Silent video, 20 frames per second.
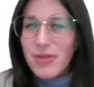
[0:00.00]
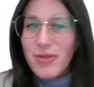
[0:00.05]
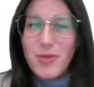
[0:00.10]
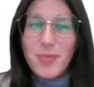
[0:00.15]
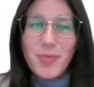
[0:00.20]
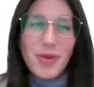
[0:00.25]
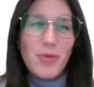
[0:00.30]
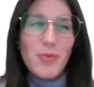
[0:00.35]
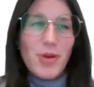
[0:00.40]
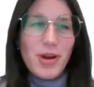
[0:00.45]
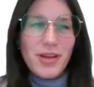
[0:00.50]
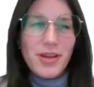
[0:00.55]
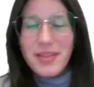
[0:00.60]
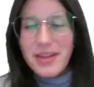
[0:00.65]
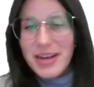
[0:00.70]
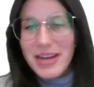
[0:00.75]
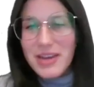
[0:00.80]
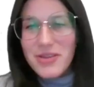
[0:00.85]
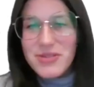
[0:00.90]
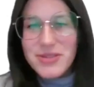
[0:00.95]
whether it be one
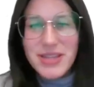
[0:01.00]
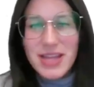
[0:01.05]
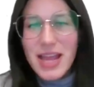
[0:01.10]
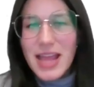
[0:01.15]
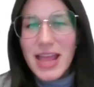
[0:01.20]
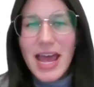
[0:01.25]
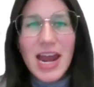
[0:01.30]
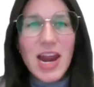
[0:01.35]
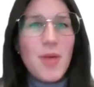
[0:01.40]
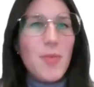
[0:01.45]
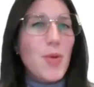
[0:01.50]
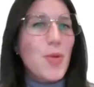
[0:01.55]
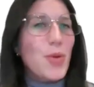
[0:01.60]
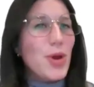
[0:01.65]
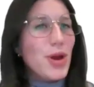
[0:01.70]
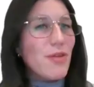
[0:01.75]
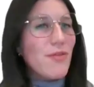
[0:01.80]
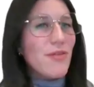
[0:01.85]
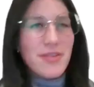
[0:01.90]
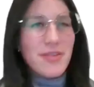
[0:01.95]
of the Neos in the lineup
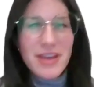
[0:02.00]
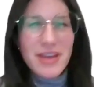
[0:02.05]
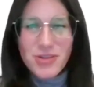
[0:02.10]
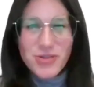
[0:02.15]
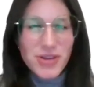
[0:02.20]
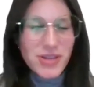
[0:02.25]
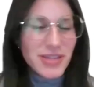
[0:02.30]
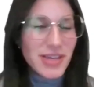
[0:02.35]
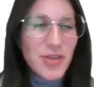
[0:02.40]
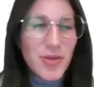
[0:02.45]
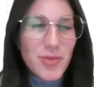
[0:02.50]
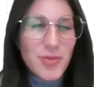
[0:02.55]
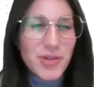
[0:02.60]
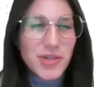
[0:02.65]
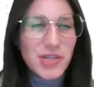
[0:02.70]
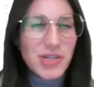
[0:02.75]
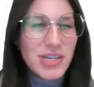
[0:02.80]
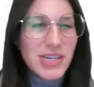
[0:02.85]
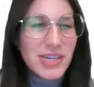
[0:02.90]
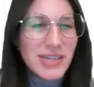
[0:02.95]
or one of Datron's other
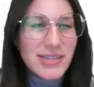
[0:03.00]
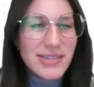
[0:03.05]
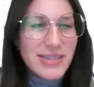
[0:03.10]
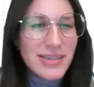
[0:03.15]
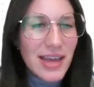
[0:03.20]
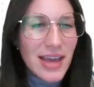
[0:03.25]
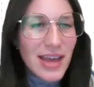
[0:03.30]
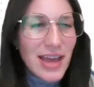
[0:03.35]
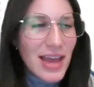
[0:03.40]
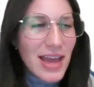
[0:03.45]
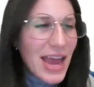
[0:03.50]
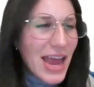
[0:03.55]
machines.